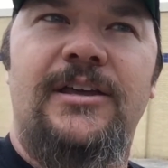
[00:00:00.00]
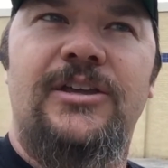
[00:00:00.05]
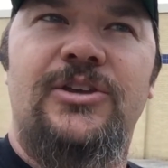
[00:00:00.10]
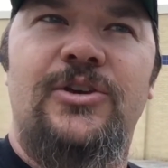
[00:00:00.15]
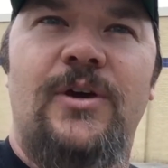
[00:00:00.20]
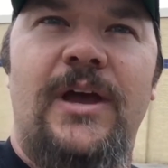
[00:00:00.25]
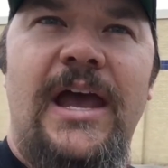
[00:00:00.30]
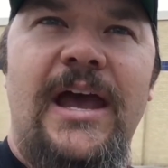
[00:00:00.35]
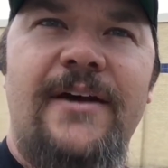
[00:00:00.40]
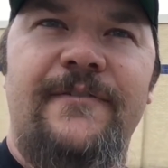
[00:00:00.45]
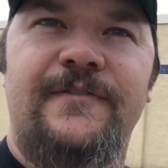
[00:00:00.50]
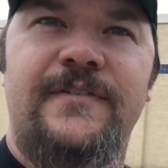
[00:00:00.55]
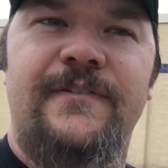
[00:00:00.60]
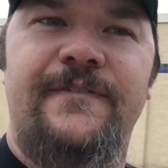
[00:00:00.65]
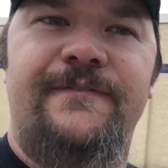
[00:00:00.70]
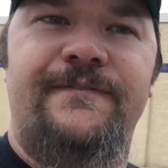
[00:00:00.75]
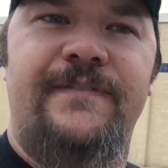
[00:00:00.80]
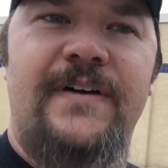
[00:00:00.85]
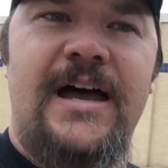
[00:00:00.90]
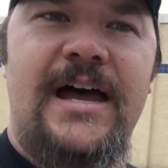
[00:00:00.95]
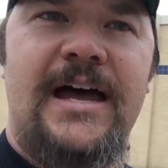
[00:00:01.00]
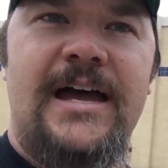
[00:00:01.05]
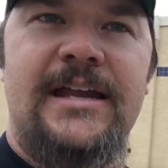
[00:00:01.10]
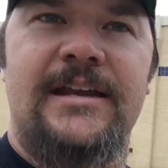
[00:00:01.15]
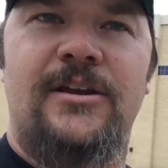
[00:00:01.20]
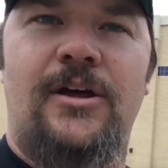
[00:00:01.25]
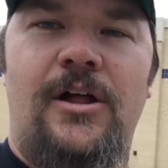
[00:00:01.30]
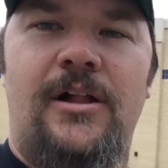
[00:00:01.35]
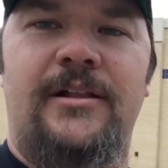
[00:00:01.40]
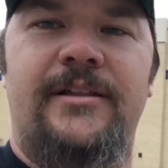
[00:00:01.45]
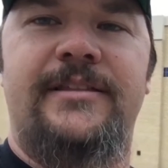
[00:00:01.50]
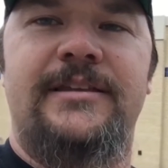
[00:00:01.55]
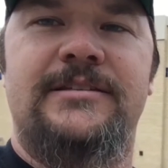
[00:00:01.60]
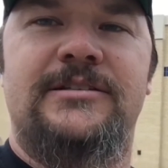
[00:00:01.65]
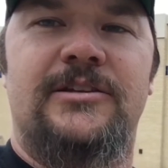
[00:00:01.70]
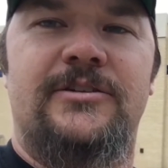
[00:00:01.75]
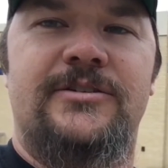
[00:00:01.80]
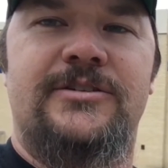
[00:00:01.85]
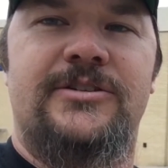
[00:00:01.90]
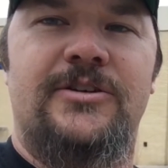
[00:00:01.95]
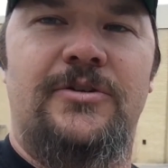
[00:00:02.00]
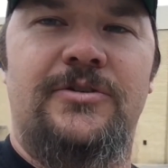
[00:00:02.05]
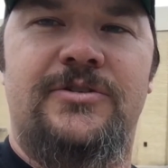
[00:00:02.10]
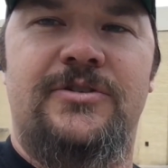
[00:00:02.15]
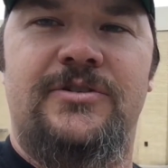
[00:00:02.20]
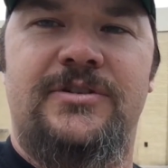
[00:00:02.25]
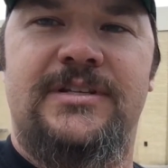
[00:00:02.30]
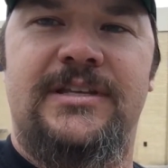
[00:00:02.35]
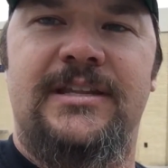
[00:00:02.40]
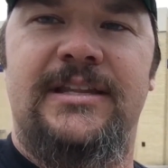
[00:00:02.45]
You have to find all of these little soldiers